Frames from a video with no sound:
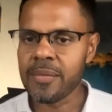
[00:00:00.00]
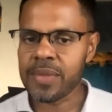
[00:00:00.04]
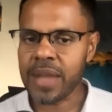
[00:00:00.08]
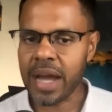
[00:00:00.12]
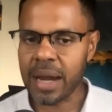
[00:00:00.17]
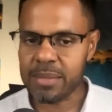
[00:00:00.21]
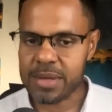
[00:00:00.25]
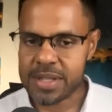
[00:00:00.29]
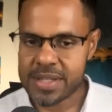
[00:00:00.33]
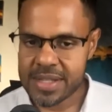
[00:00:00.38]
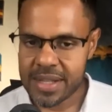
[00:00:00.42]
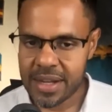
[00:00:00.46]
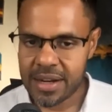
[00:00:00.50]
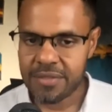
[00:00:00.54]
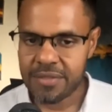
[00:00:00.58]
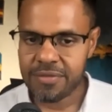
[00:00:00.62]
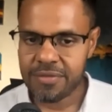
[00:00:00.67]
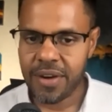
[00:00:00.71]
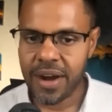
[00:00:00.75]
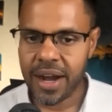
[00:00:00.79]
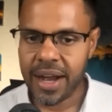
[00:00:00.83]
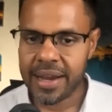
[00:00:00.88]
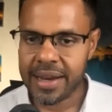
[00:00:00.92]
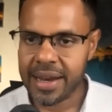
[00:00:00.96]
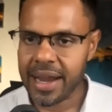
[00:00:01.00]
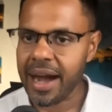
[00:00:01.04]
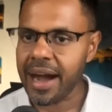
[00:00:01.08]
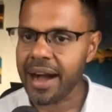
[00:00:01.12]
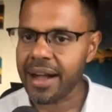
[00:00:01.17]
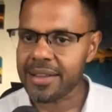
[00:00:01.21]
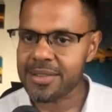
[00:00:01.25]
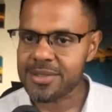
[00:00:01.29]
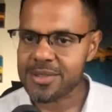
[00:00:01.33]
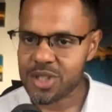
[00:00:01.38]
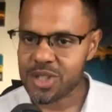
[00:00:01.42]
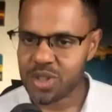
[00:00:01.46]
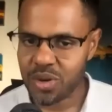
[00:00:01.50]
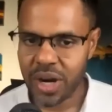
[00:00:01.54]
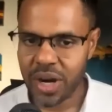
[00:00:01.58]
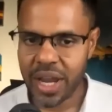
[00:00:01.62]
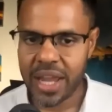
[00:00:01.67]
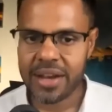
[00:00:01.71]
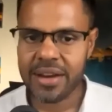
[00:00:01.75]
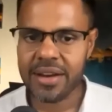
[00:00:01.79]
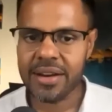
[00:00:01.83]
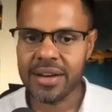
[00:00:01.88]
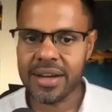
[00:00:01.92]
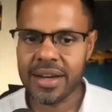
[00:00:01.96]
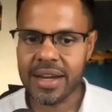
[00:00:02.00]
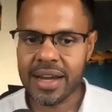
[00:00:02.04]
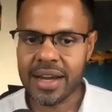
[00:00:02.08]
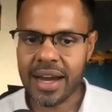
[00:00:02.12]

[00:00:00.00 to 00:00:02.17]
I'm a certified IELTS trainer.